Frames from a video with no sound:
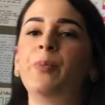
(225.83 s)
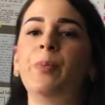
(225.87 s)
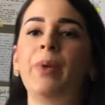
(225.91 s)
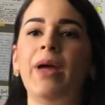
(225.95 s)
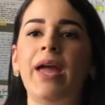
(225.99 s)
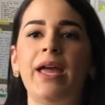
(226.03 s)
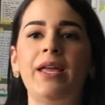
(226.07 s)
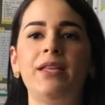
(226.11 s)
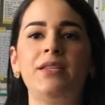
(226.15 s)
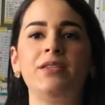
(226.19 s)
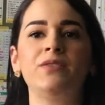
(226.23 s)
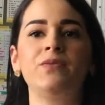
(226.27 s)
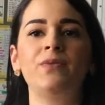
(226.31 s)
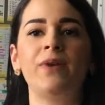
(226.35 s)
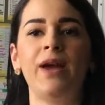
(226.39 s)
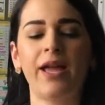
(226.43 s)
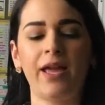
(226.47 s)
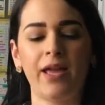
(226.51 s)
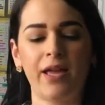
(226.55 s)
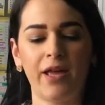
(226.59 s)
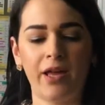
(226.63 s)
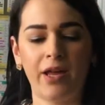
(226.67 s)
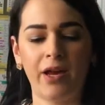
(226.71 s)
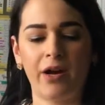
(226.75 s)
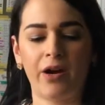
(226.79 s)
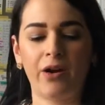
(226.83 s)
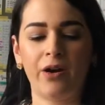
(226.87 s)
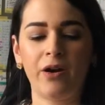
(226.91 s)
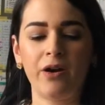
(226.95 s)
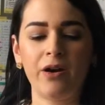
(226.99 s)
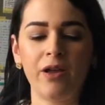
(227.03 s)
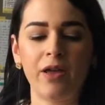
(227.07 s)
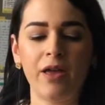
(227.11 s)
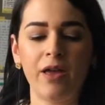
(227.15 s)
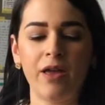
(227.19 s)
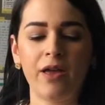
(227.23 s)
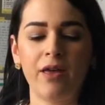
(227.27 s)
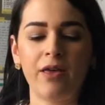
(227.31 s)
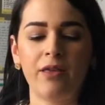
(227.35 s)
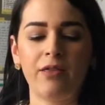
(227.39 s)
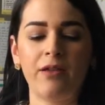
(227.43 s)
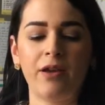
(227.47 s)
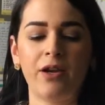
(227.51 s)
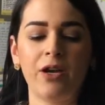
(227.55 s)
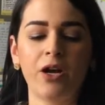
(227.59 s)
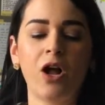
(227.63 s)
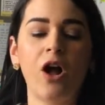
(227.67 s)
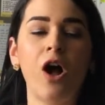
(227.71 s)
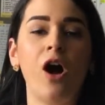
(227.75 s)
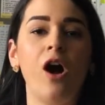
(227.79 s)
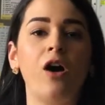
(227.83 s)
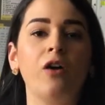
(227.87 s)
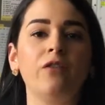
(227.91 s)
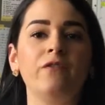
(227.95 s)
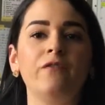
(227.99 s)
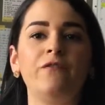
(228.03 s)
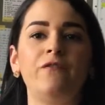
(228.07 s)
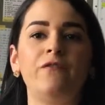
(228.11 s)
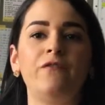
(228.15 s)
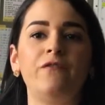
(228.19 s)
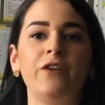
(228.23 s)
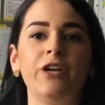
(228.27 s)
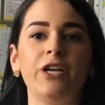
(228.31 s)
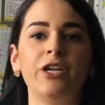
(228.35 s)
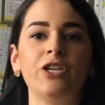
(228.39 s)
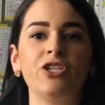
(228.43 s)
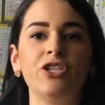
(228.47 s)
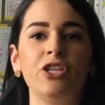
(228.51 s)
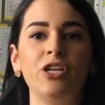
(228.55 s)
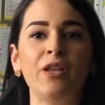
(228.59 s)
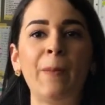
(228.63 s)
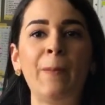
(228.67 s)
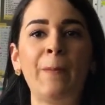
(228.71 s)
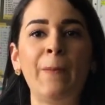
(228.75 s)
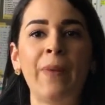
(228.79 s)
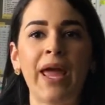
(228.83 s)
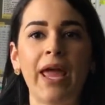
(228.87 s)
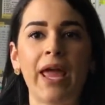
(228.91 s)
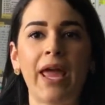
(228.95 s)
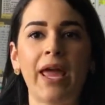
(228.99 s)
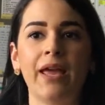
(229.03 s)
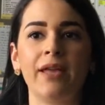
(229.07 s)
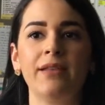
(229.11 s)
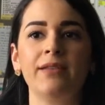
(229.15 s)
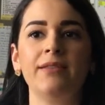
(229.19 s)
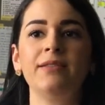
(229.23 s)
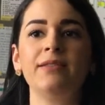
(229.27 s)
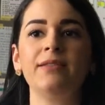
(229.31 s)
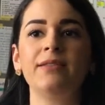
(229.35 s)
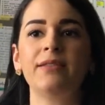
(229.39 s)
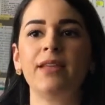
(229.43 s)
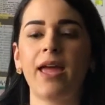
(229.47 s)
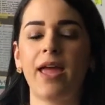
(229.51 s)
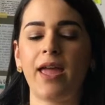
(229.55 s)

pens right here. They're called friction pens,